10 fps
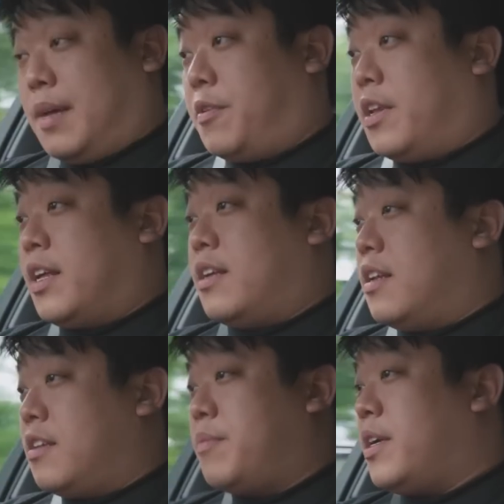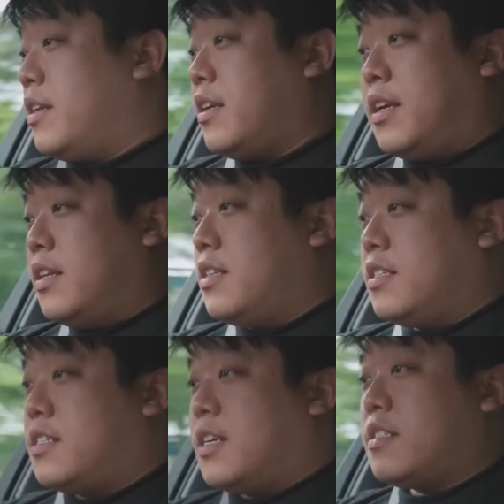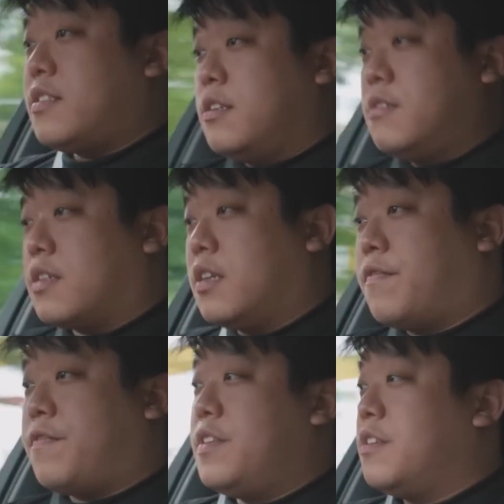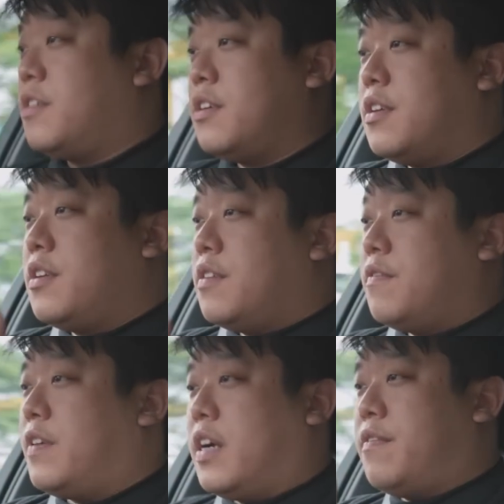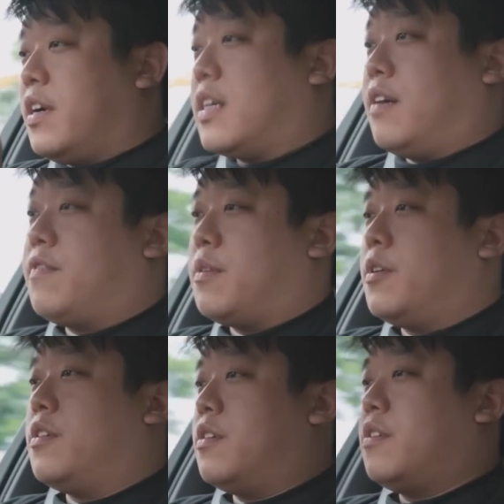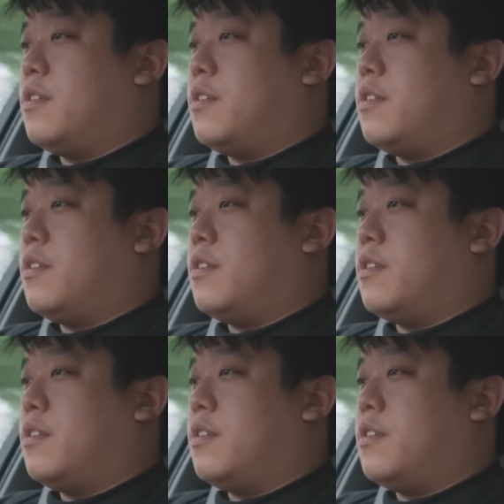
tap on it a little bit and it's just still gonna feel very comfortable.